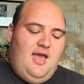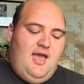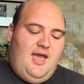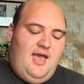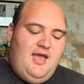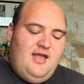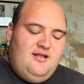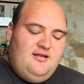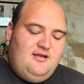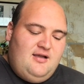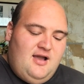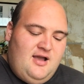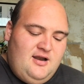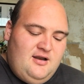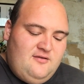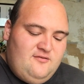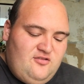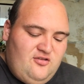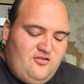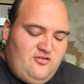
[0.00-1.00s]
and kind
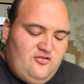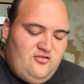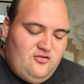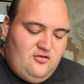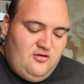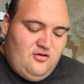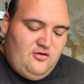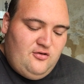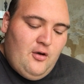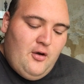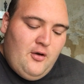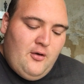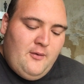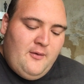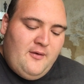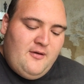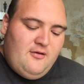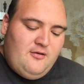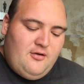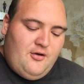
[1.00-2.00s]
of just
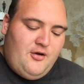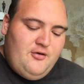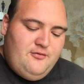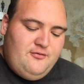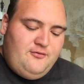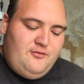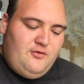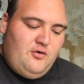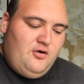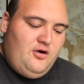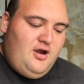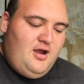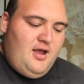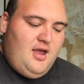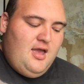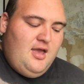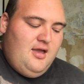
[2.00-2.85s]
go for it,